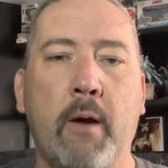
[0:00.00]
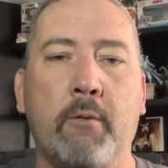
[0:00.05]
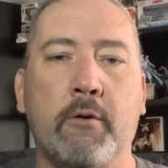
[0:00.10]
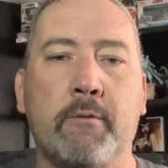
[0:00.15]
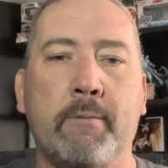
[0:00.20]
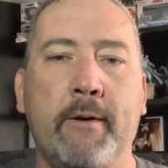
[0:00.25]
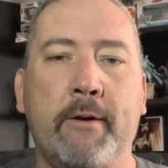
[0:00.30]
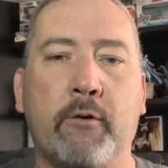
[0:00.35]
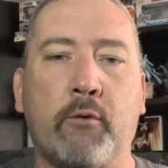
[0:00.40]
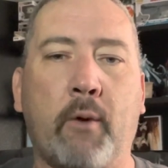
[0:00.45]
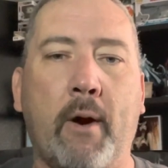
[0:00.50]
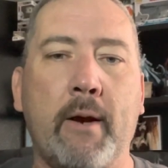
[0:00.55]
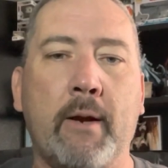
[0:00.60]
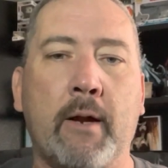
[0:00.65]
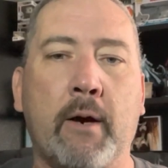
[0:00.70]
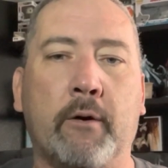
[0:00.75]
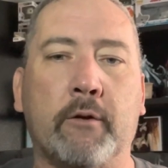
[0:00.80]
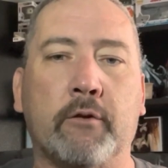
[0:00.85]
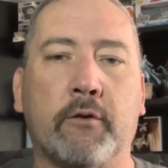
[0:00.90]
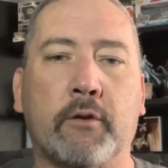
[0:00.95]
which means right
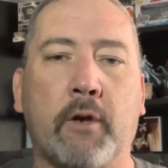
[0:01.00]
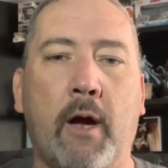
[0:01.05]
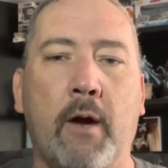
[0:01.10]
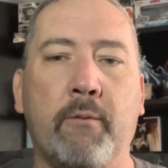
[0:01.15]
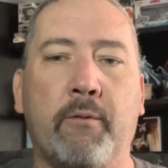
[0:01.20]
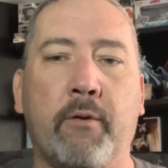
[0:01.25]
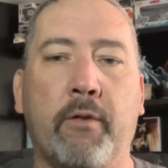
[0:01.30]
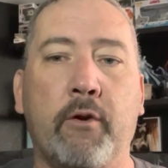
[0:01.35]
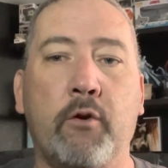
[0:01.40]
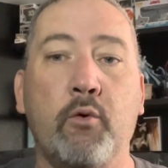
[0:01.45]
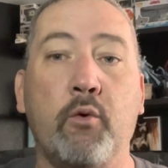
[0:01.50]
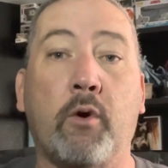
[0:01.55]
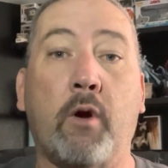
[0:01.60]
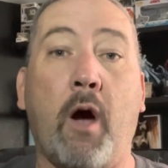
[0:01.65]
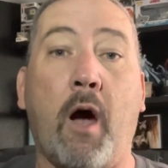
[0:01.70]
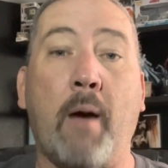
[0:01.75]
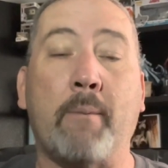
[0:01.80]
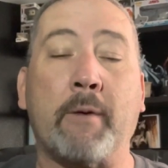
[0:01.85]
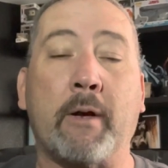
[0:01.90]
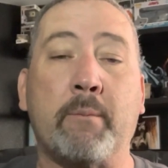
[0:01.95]
now it's time for the new
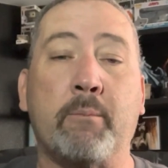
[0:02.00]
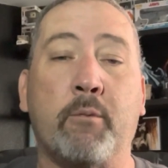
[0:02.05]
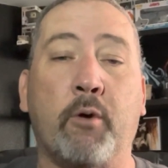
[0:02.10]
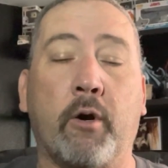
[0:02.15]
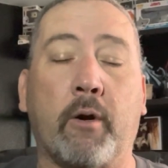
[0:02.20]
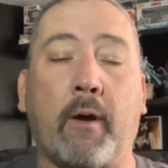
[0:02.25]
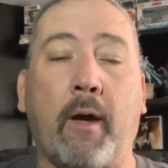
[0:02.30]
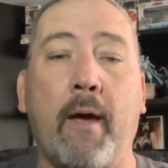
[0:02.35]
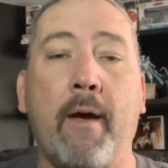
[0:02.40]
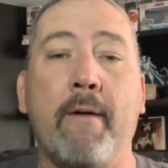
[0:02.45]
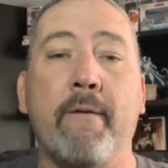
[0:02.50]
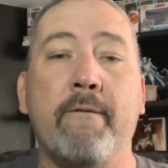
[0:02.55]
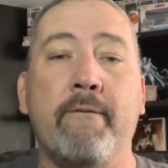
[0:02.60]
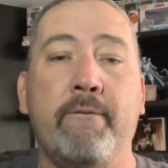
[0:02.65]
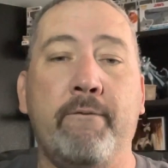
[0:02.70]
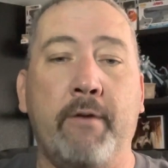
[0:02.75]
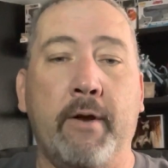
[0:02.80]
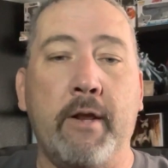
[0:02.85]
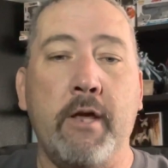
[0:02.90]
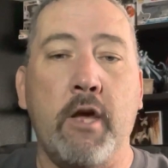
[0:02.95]
comic book
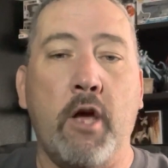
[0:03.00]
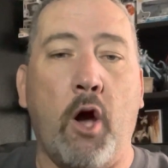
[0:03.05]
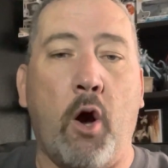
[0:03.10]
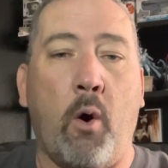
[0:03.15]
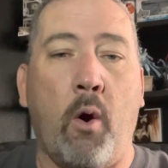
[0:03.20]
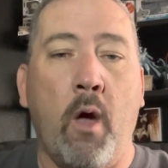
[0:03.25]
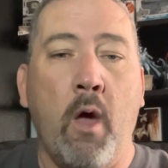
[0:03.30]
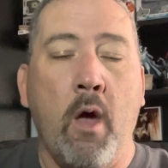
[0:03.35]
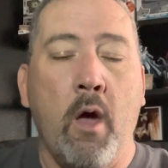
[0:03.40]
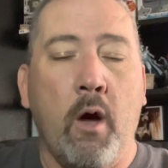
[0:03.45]
video.